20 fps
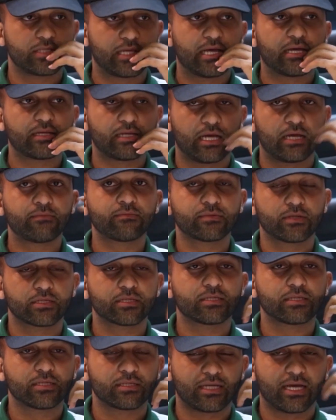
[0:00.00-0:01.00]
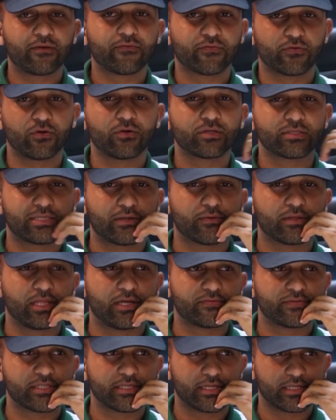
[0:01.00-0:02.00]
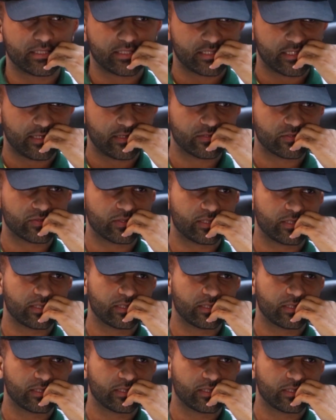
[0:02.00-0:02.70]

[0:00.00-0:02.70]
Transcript: I'm gonna. Of course, I would love to get into that as well.